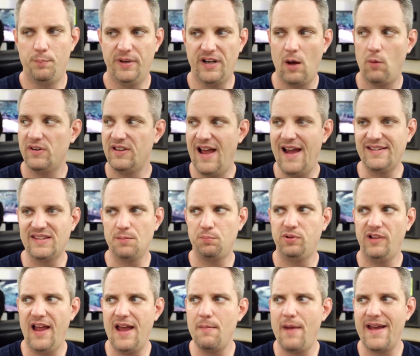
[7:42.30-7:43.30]
But I would like to
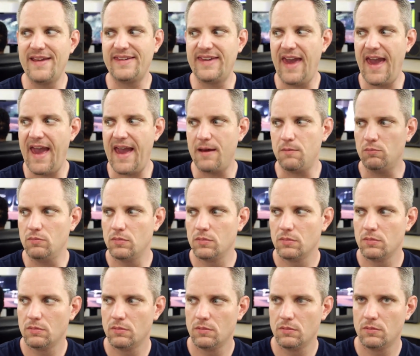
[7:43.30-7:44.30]
play my game.
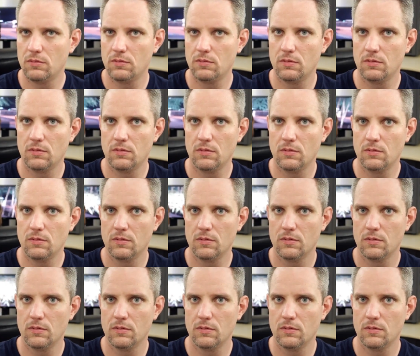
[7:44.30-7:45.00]
No.